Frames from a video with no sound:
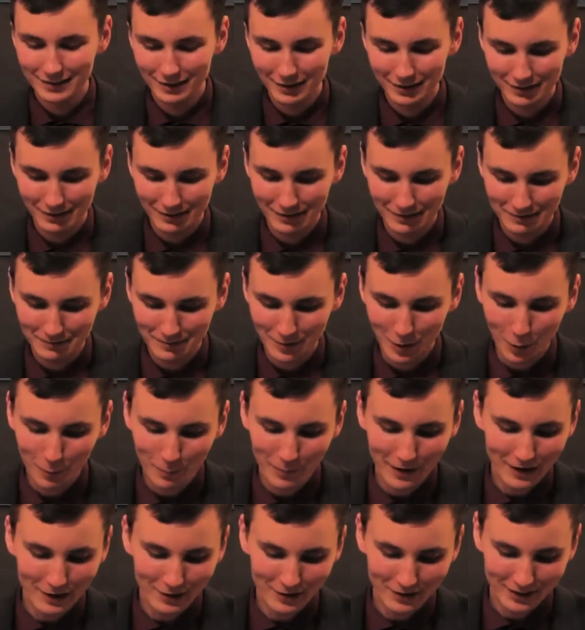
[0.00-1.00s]
I
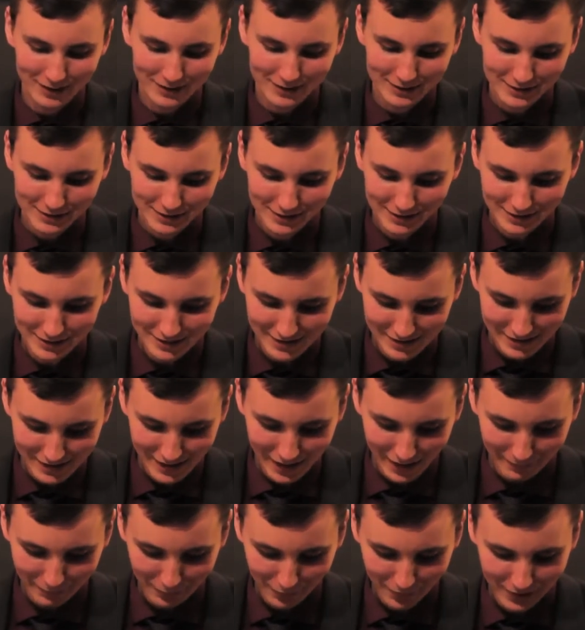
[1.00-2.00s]
hope I don't get
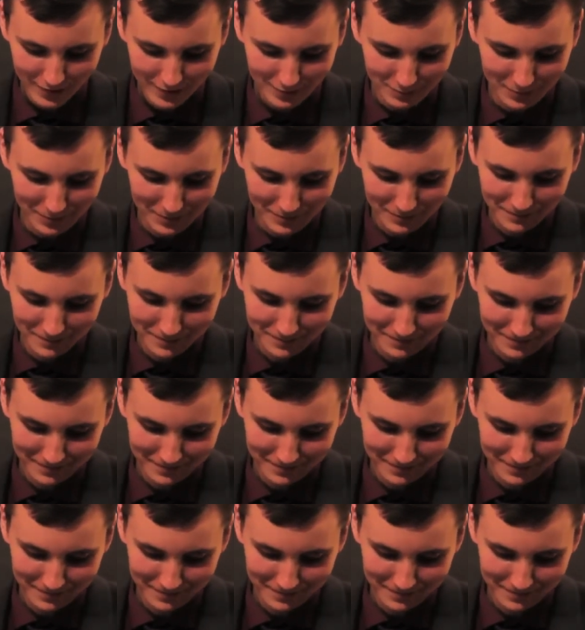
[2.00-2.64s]
sniped for this one.